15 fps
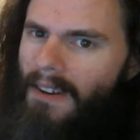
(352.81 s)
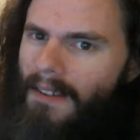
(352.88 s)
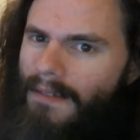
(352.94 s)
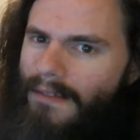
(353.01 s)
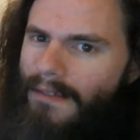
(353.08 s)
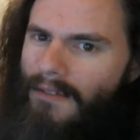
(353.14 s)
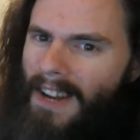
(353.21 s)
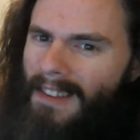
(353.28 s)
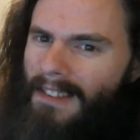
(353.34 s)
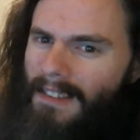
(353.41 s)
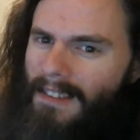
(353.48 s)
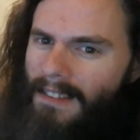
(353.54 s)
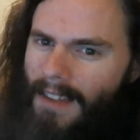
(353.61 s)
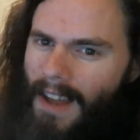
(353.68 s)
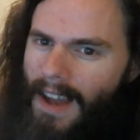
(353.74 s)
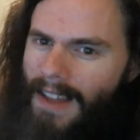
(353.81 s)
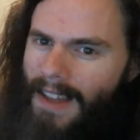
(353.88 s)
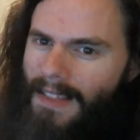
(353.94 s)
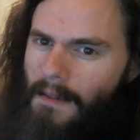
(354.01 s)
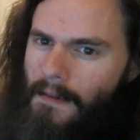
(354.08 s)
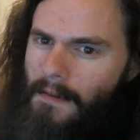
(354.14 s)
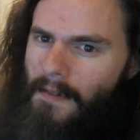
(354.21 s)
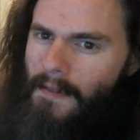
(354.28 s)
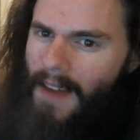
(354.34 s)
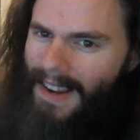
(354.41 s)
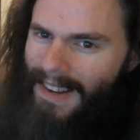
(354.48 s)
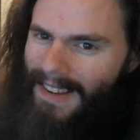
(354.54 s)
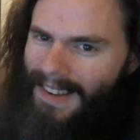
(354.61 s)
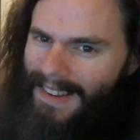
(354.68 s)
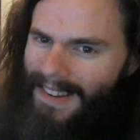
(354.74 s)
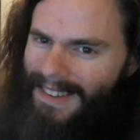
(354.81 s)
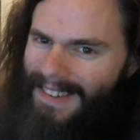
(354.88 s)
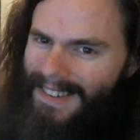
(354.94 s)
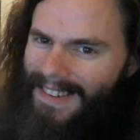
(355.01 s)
Francis at the Vatican.